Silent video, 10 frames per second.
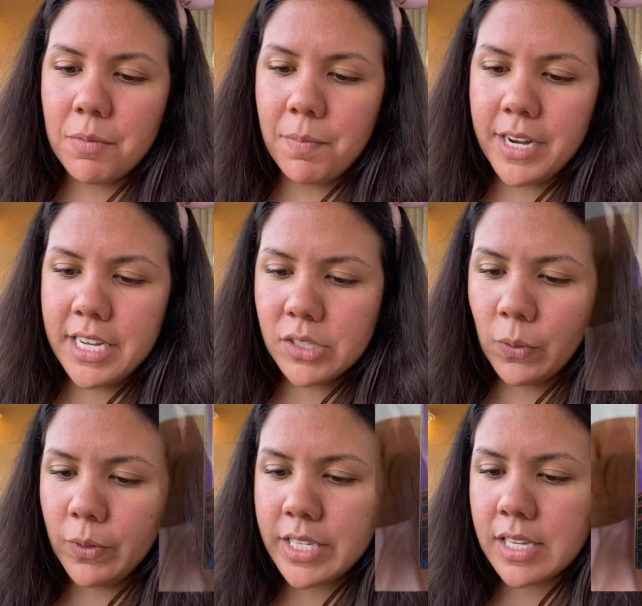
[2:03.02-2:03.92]
But he's
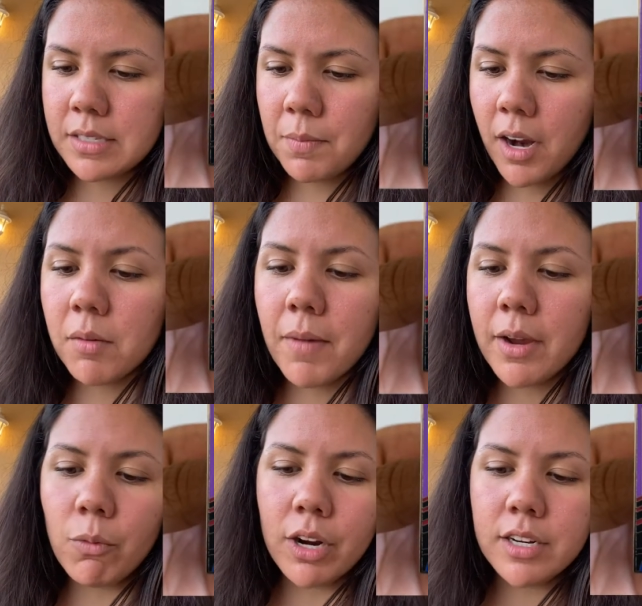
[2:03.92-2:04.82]
cool. He says, mark my
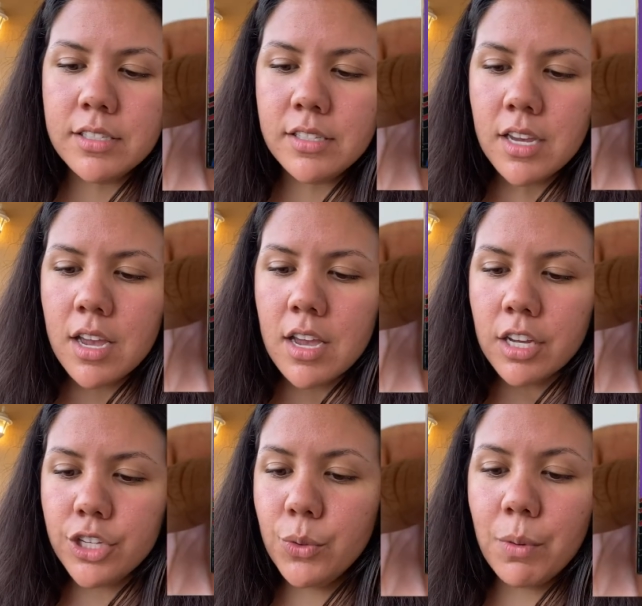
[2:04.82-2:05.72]
words,
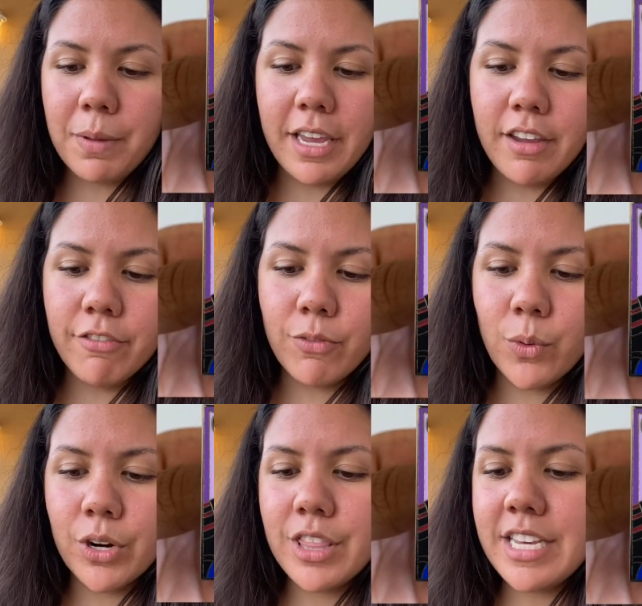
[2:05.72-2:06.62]
you will pay
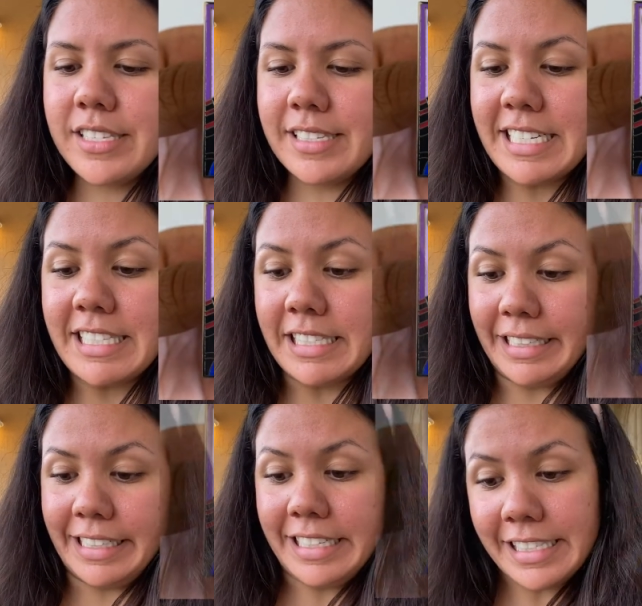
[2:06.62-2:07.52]
for this
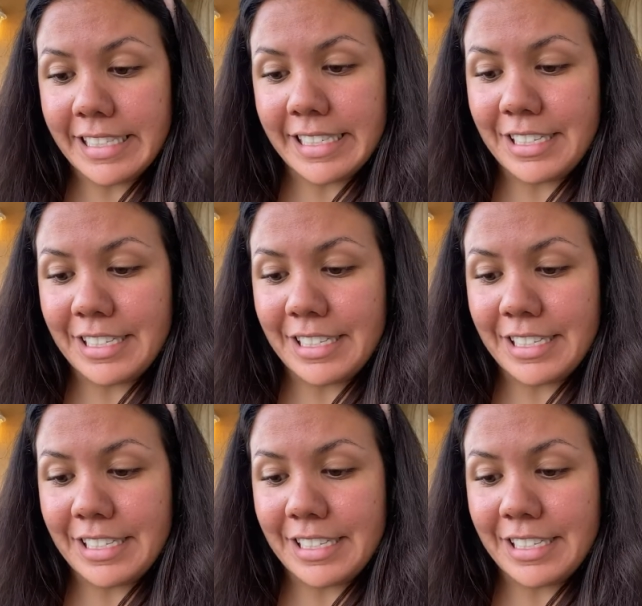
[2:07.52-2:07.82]
insolence.